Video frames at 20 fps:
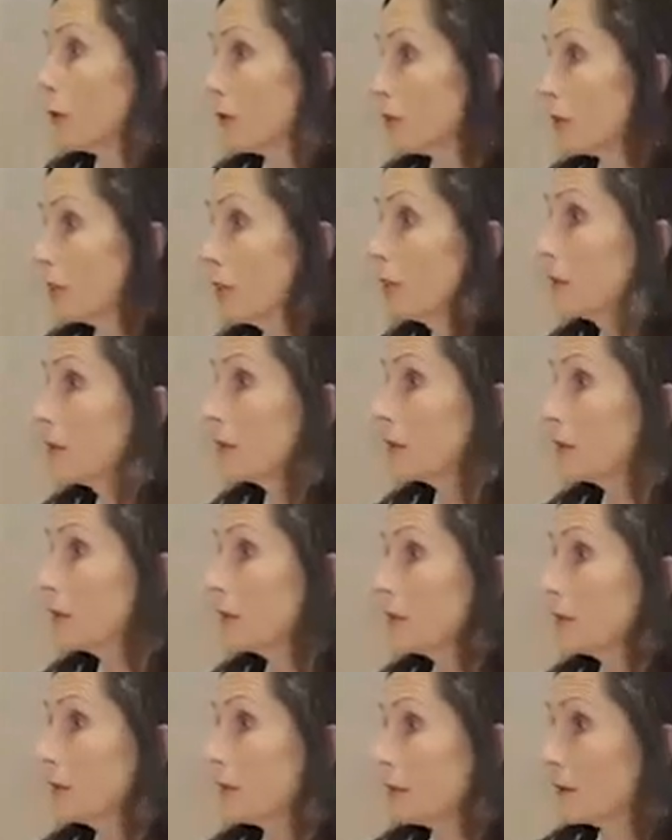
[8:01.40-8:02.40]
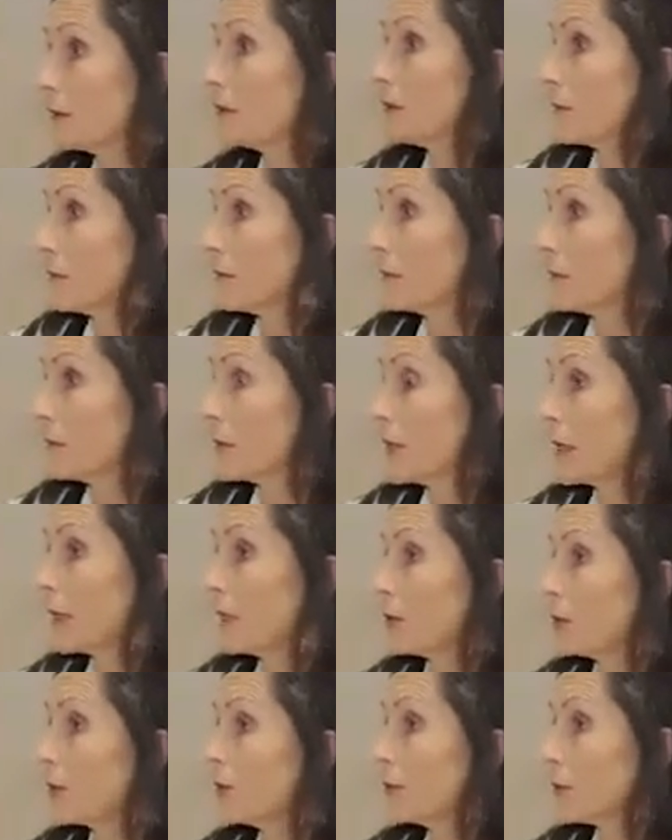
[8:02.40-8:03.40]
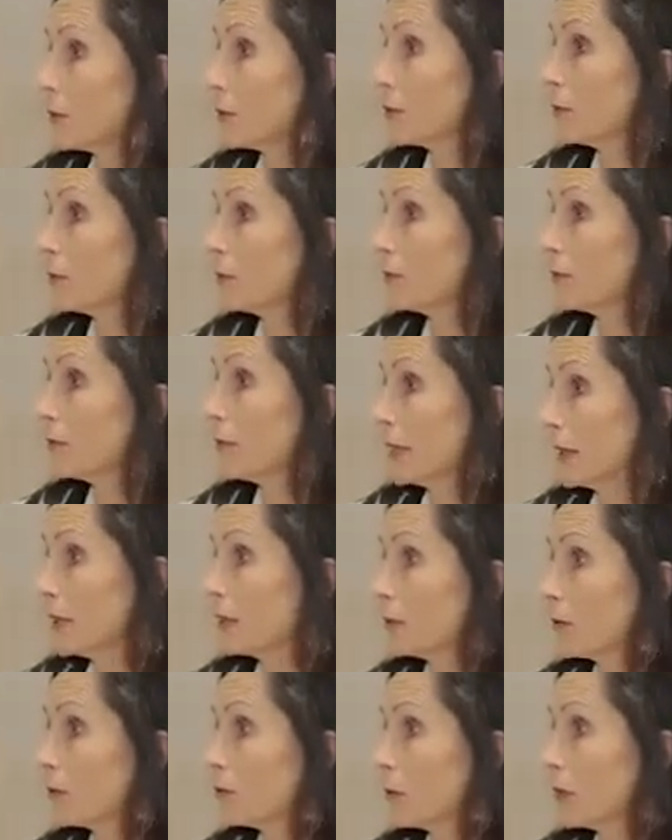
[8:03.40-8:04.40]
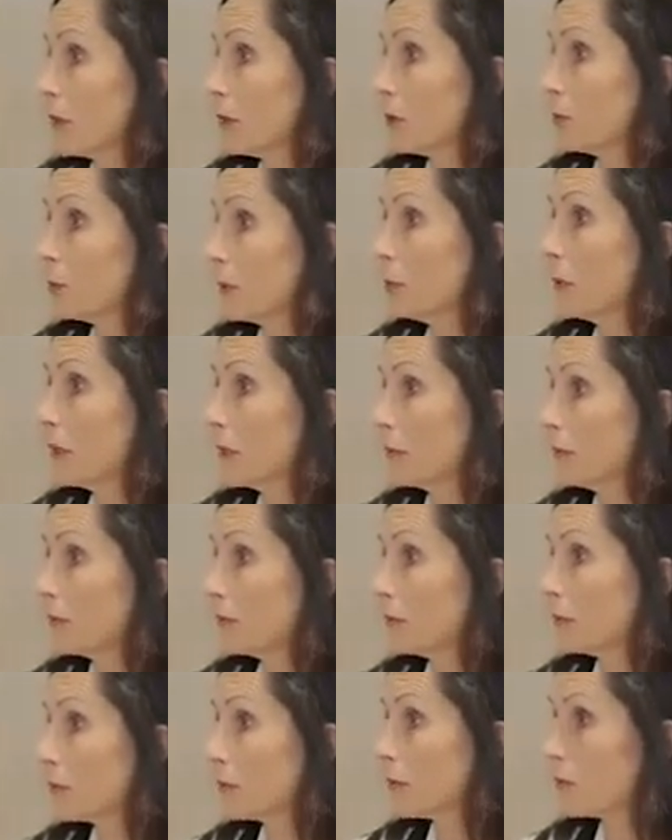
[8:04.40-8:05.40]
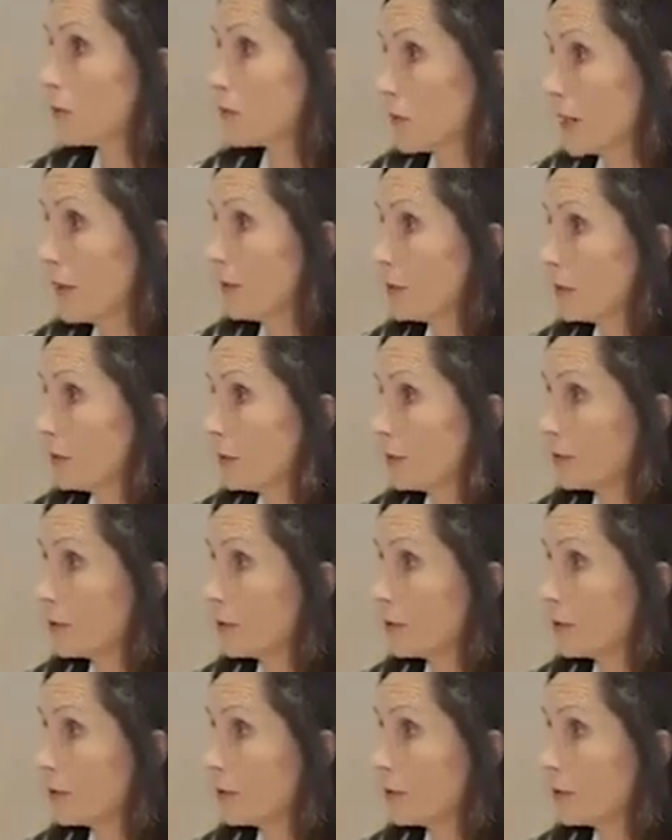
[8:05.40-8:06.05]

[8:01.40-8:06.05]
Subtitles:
crossings are also places where women travel